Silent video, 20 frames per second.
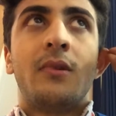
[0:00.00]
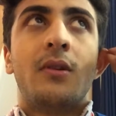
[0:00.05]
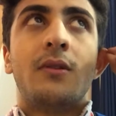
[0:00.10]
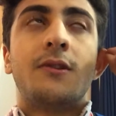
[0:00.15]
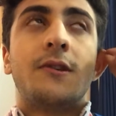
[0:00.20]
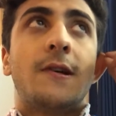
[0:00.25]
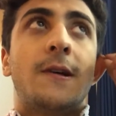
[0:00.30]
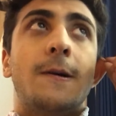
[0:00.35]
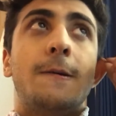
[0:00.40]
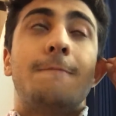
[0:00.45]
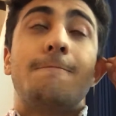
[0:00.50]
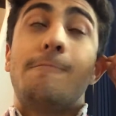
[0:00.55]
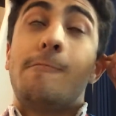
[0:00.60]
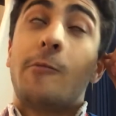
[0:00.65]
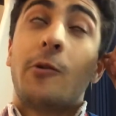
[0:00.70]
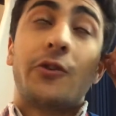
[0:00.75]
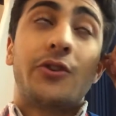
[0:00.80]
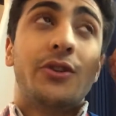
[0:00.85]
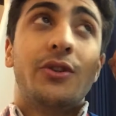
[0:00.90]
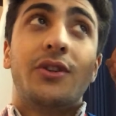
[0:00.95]
So I'm
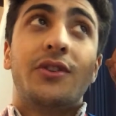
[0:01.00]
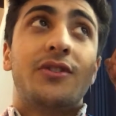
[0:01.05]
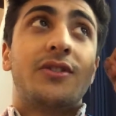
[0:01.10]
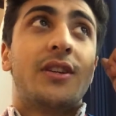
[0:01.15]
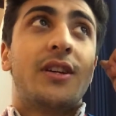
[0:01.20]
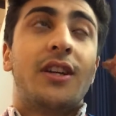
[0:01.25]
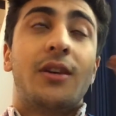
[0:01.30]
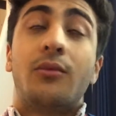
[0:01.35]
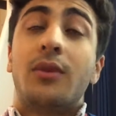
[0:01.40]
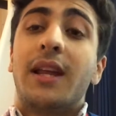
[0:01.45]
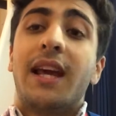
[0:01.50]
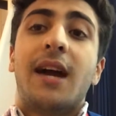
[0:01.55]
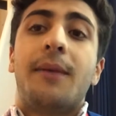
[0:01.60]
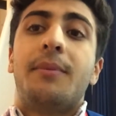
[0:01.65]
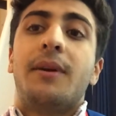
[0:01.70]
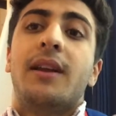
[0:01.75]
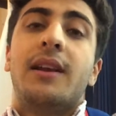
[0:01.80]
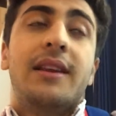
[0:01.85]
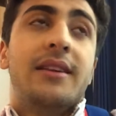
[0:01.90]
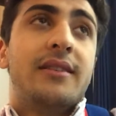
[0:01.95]
not too concerned. I'm really
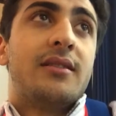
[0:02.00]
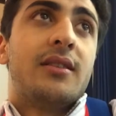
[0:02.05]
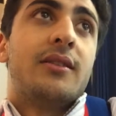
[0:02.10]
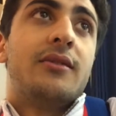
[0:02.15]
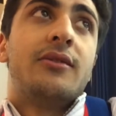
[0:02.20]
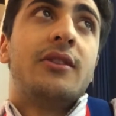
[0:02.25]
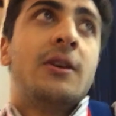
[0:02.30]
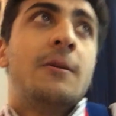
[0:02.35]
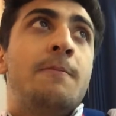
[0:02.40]
happy at least I've,